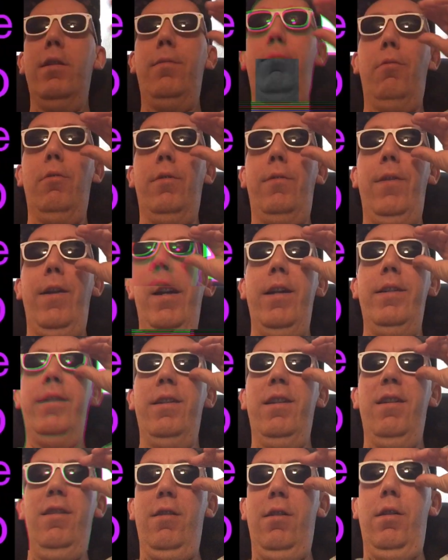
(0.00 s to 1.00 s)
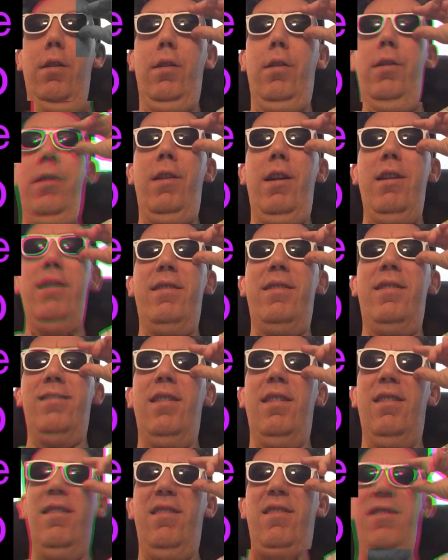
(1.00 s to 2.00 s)
sports fans,
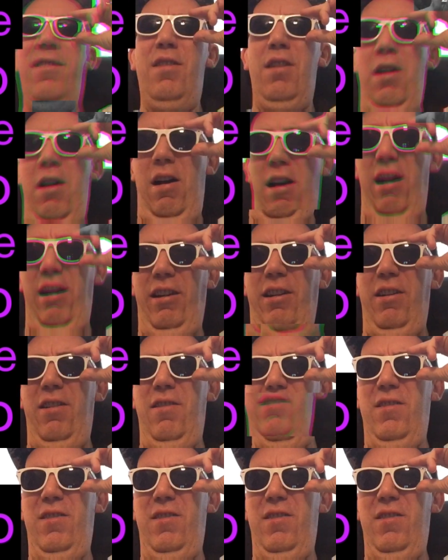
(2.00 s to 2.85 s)
let's talk